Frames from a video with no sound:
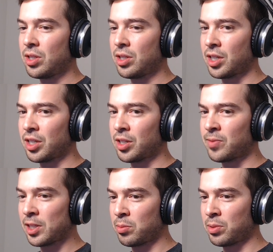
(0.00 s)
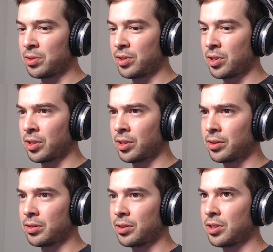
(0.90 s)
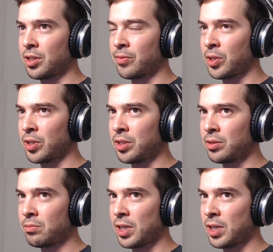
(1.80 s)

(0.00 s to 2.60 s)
uh, available are are very